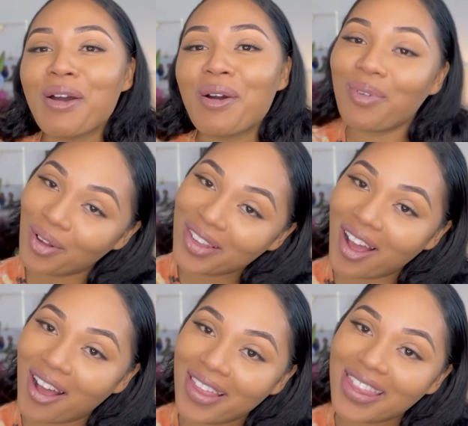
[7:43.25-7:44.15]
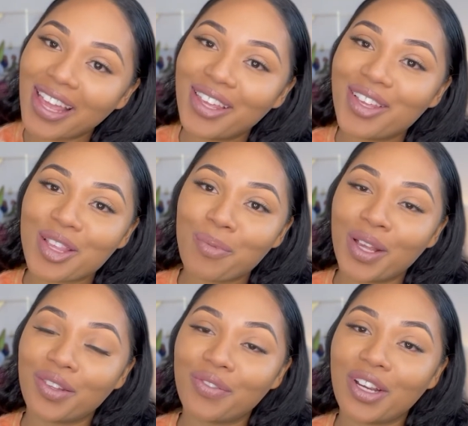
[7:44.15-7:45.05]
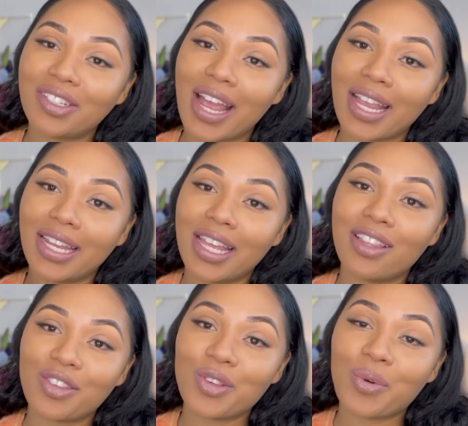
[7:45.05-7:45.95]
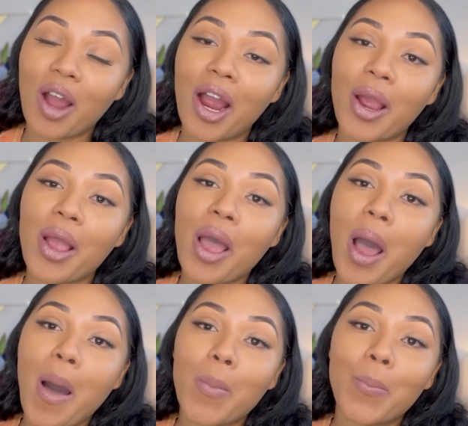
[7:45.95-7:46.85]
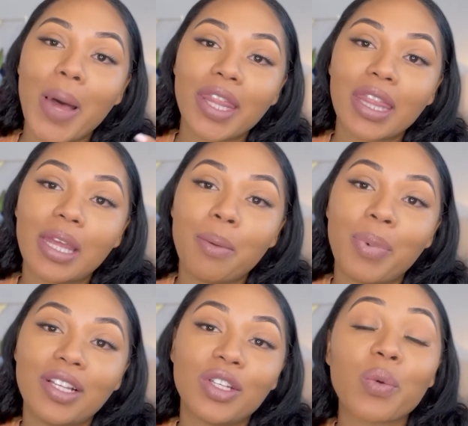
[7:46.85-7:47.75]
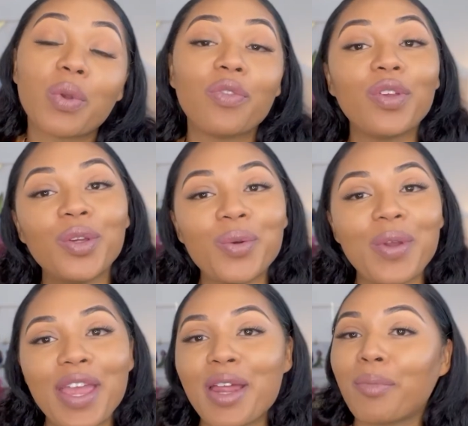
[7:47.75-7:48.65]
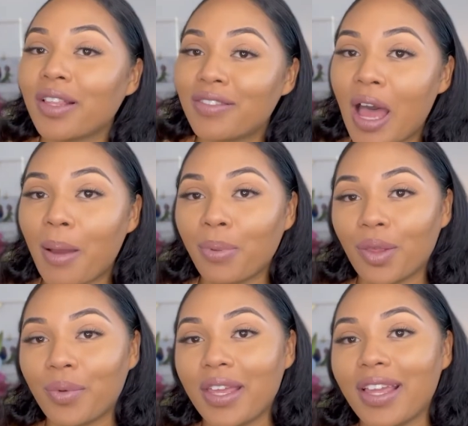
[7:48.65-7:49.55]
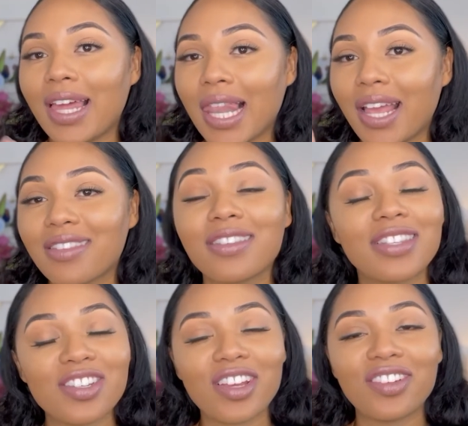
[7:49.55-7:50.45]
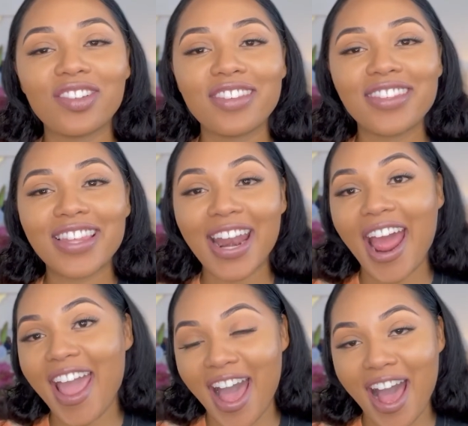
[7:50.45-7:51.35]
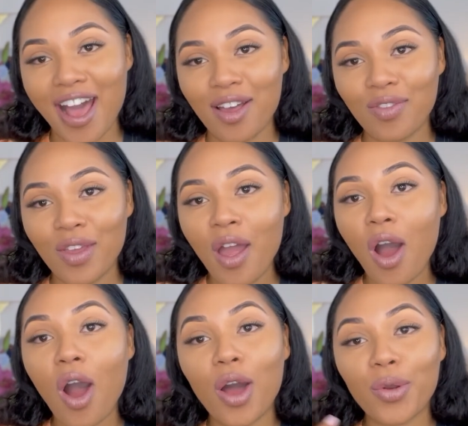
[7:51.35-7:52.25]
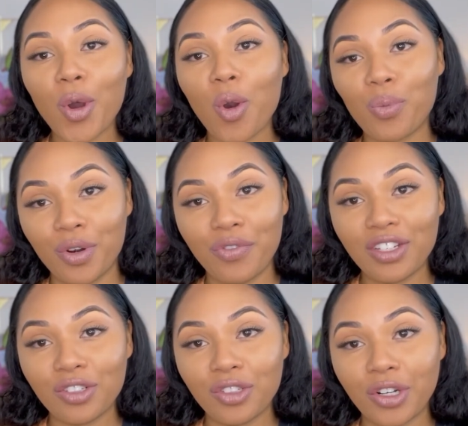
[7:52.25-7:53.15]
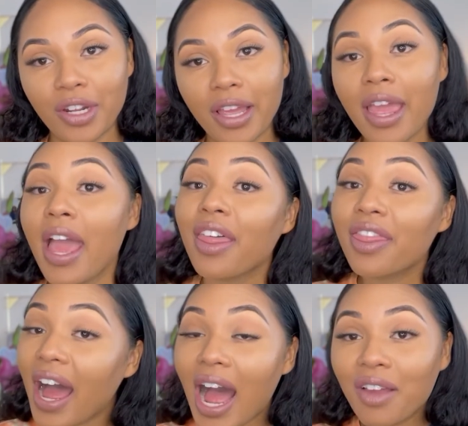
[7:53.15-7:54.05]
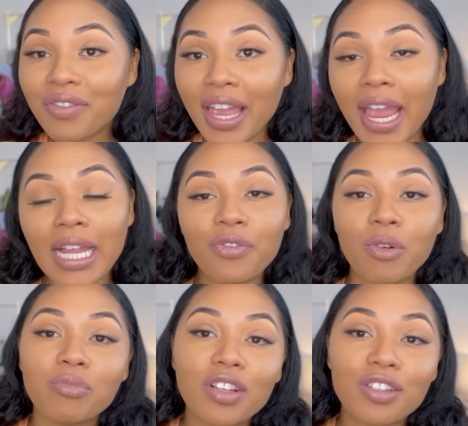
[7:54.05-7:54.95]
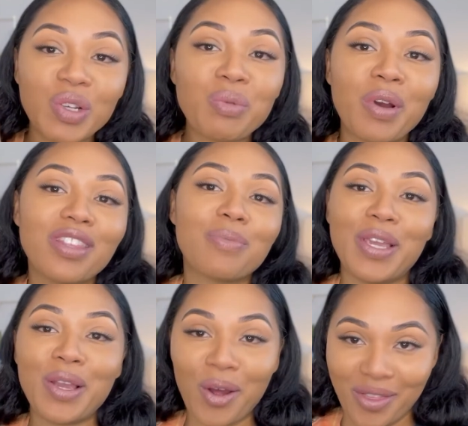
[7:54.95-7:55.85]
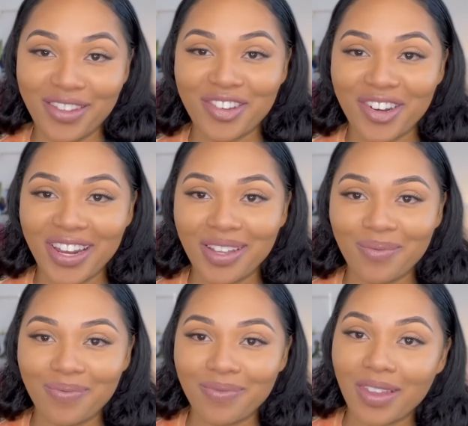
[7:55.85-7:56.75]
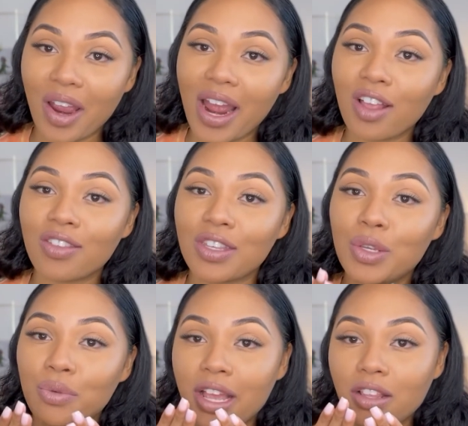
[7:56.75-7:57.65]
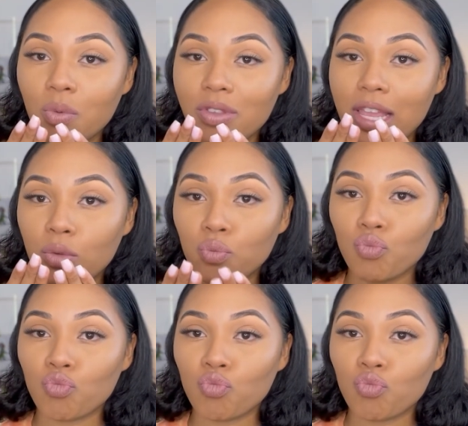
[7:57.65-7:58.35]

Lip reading: Well, y'all, thank you so much for checking into our monthly budget review and my top 3 lesson suggestions that I have on a home renovation journey that I've gained from just 2 months being on this journey. All right, I'll see you next Wednesday.